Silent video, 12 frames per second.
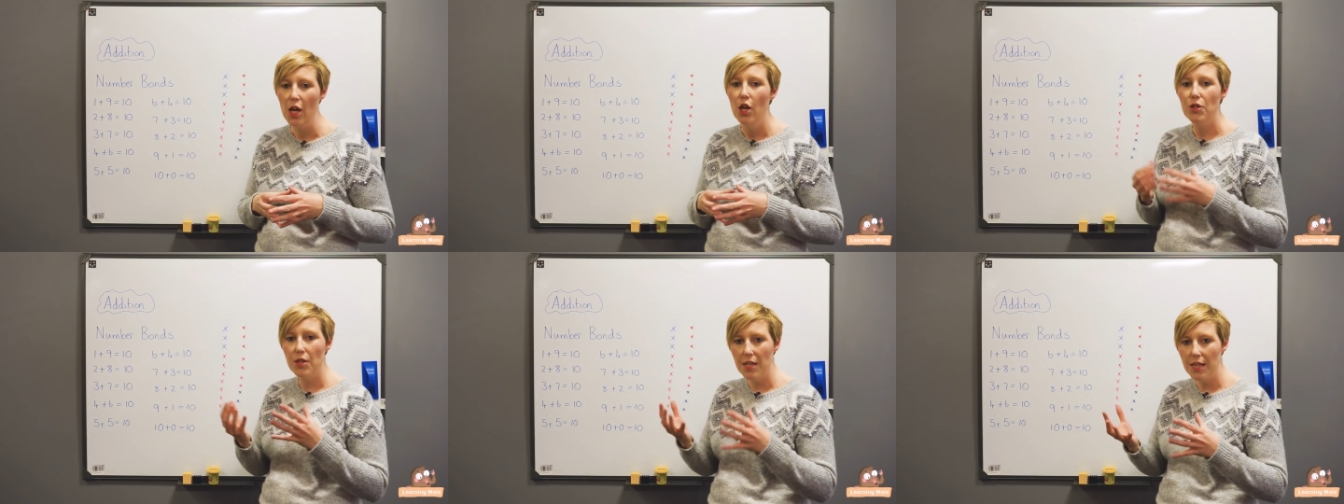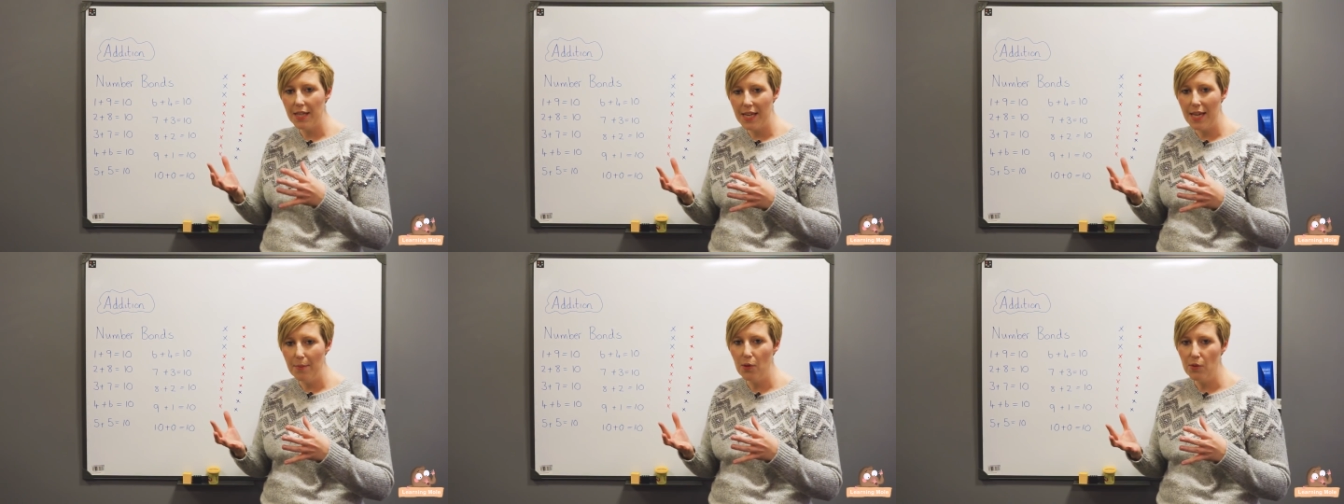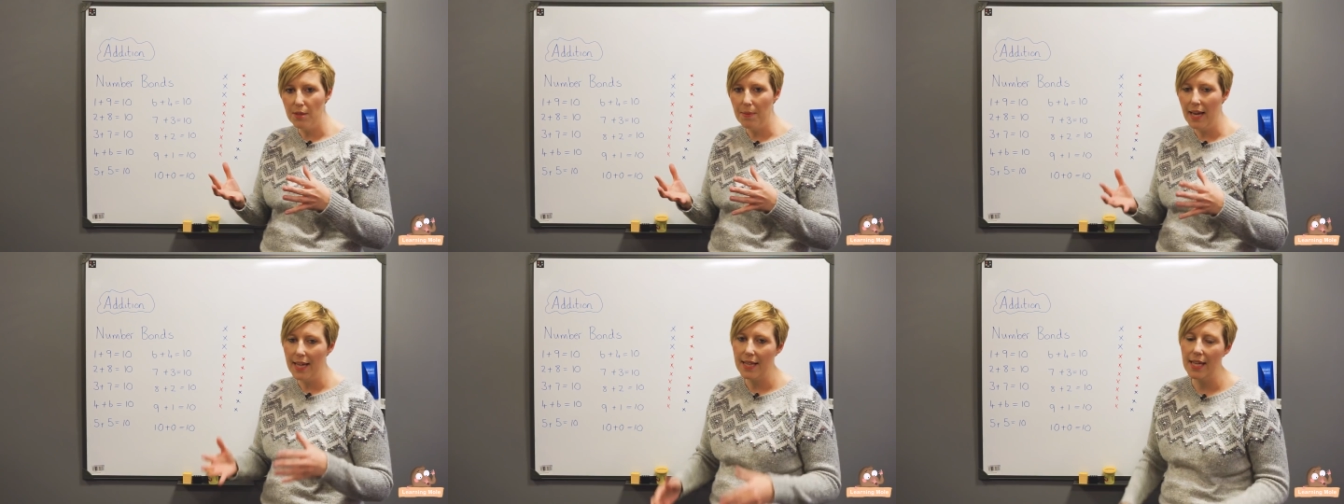So the game goes a
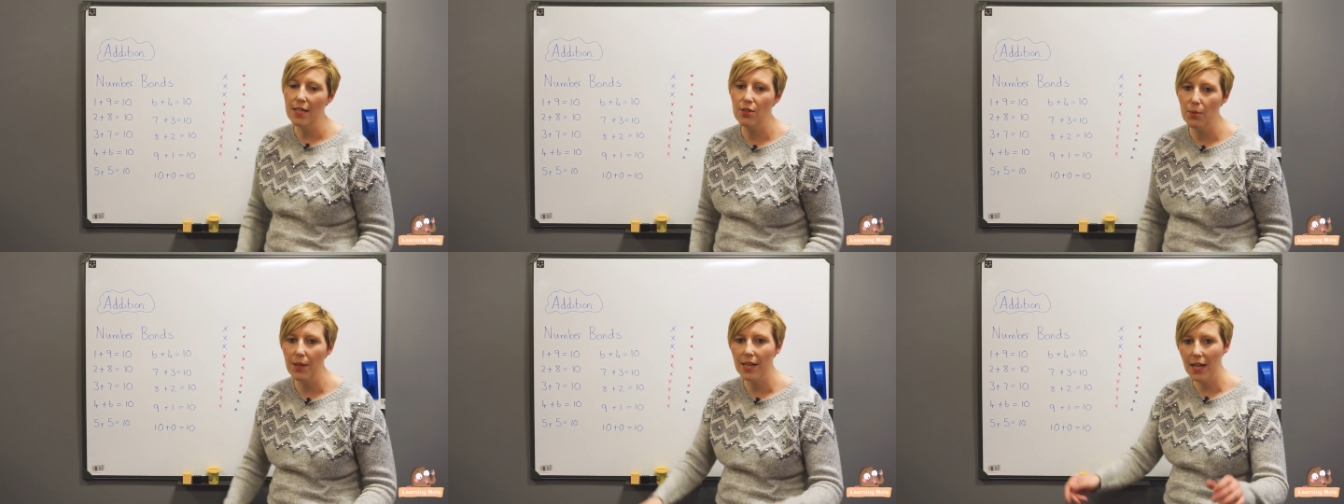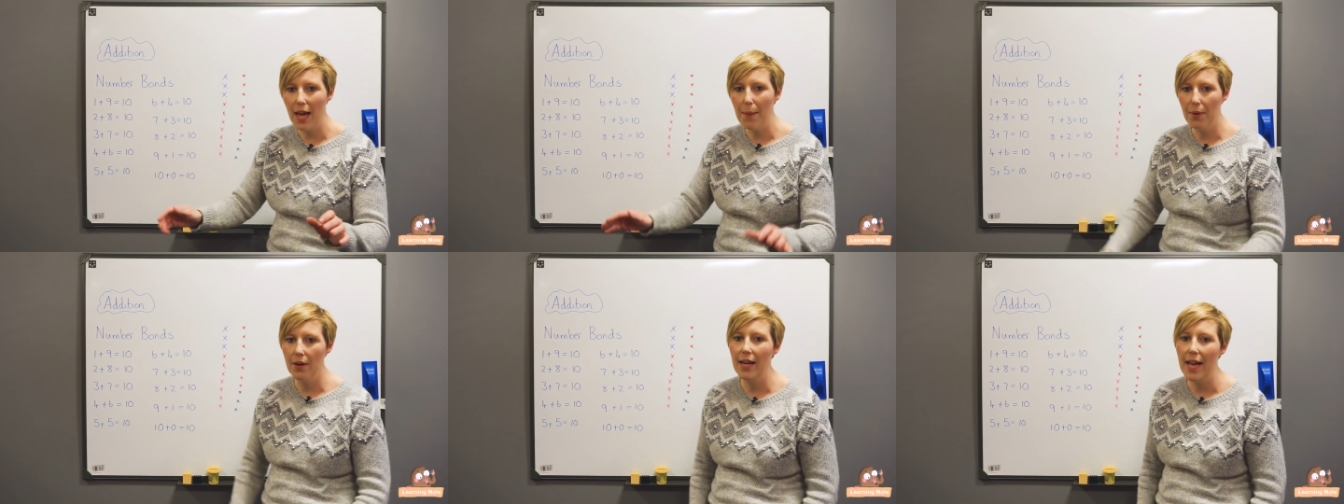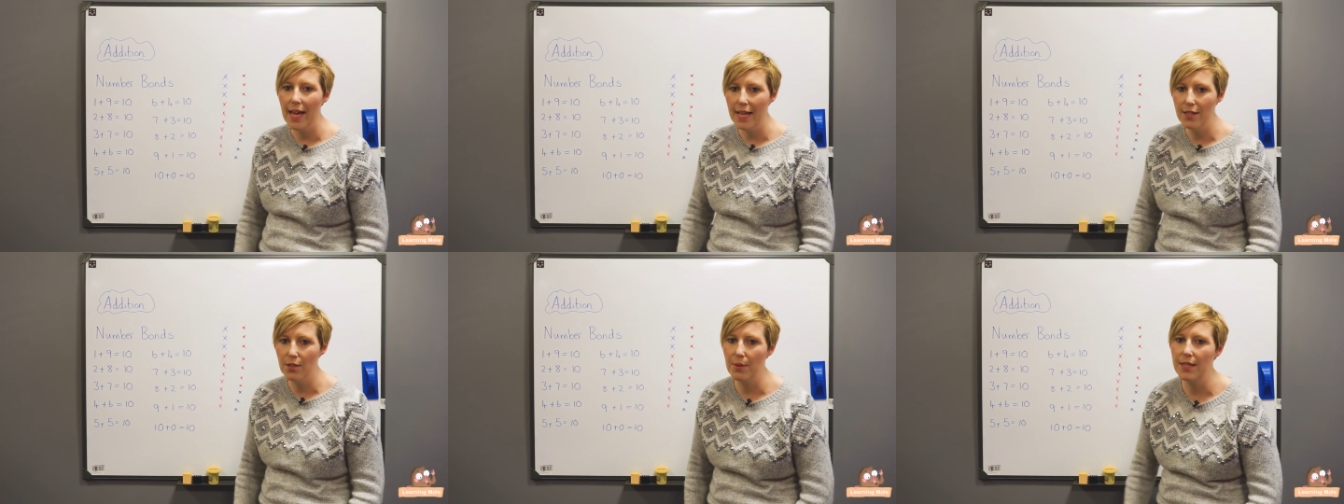bit like this. So we clap our
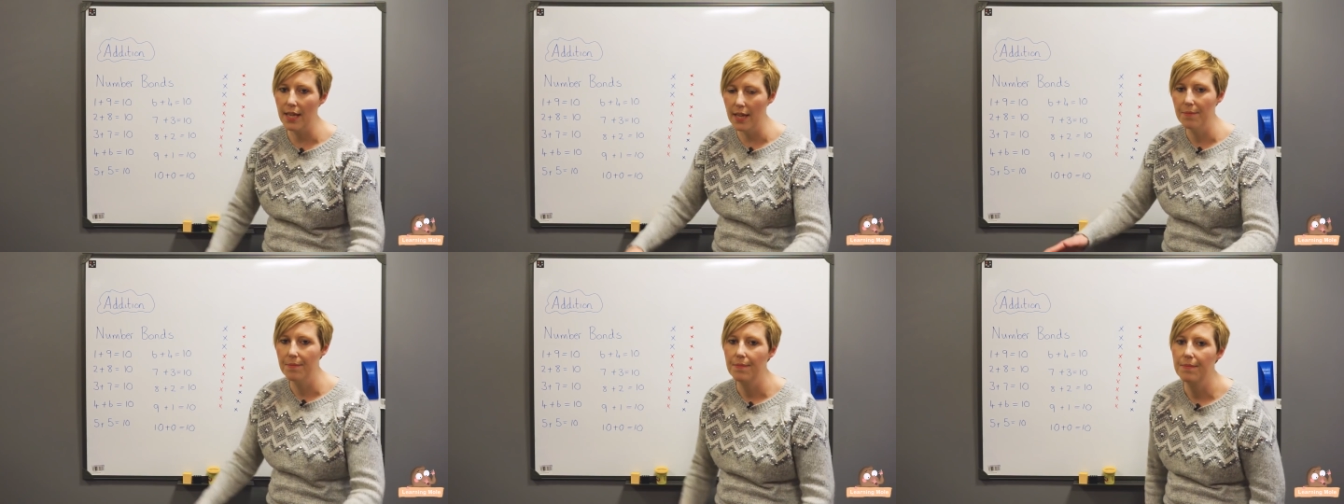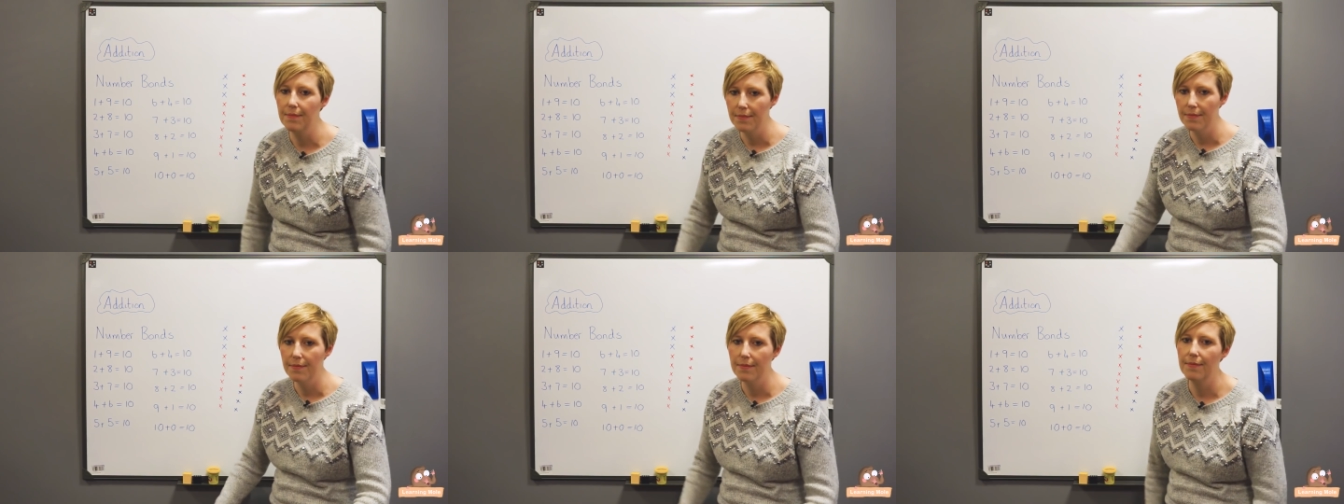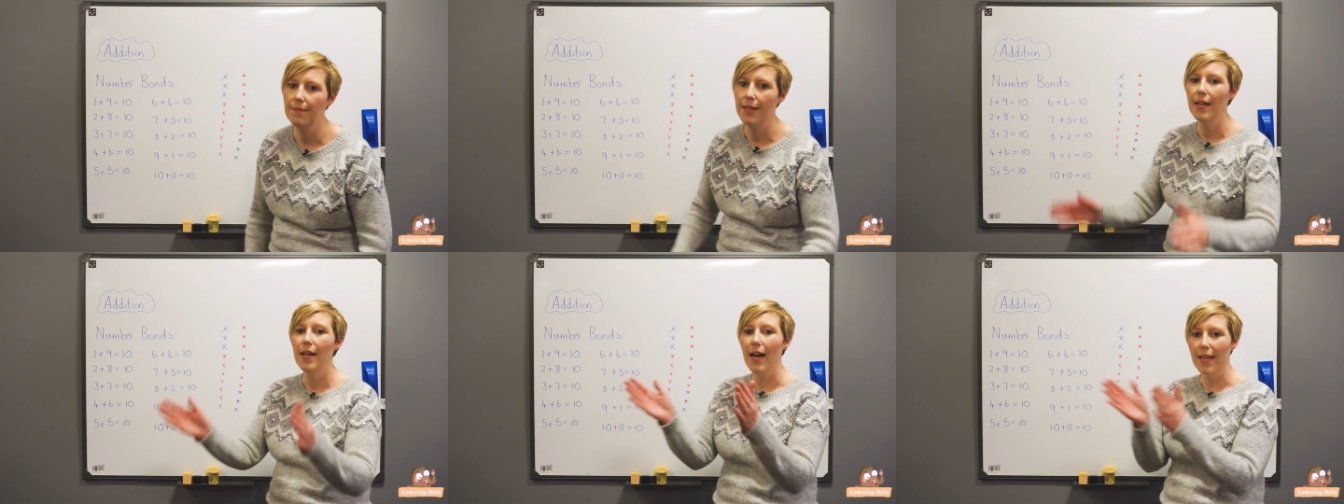legs, so we say,
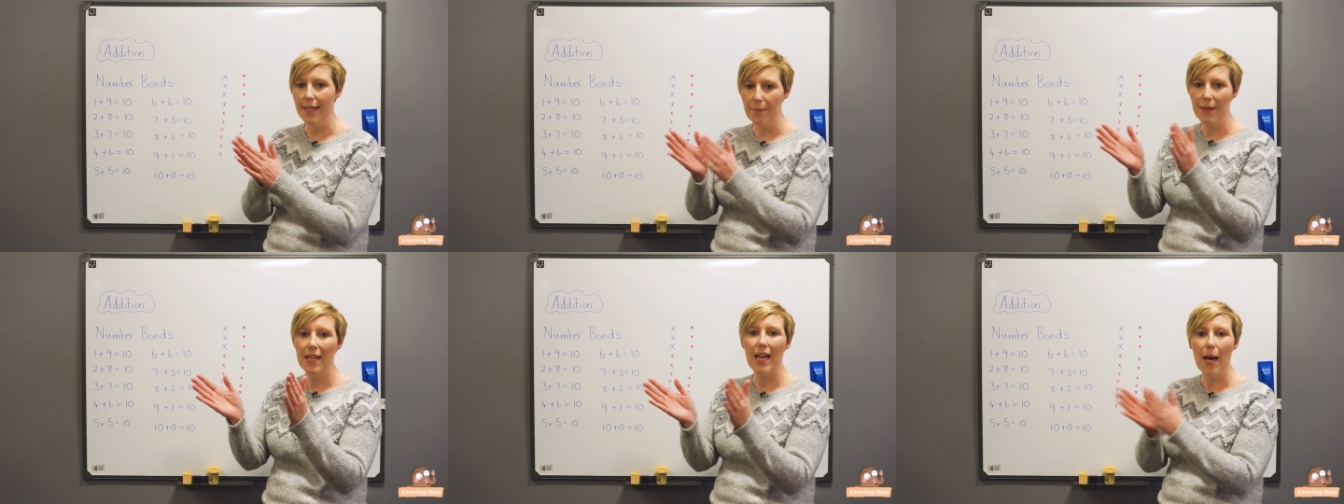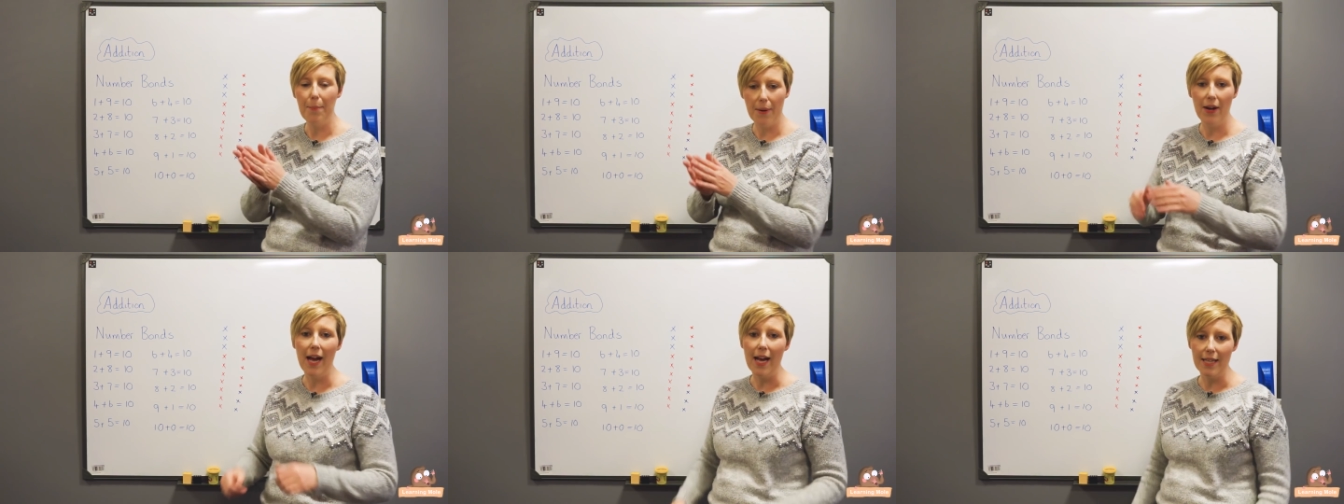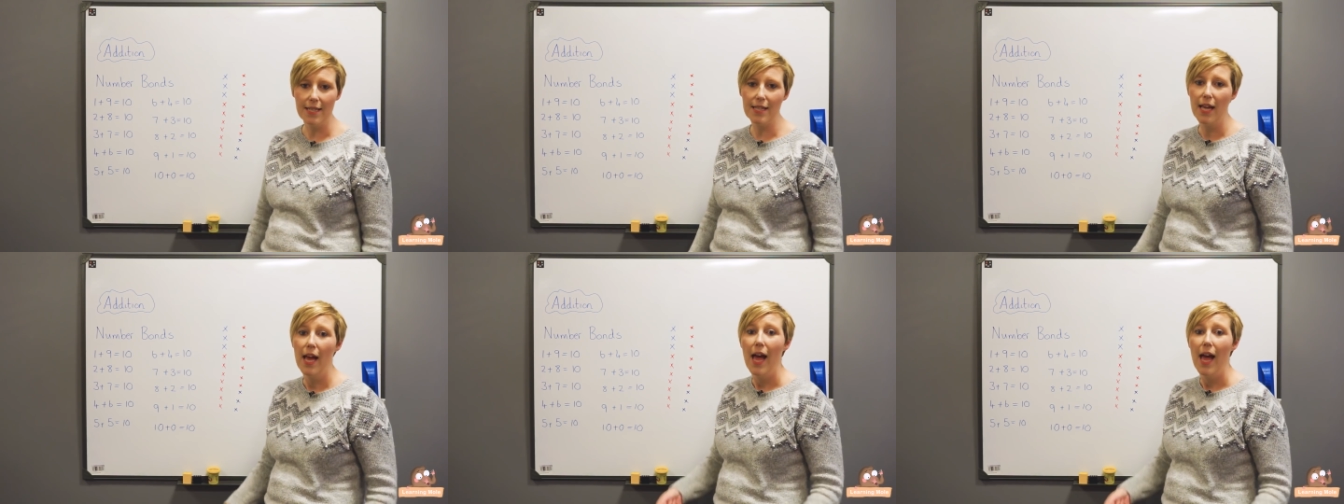and then we clap our hands,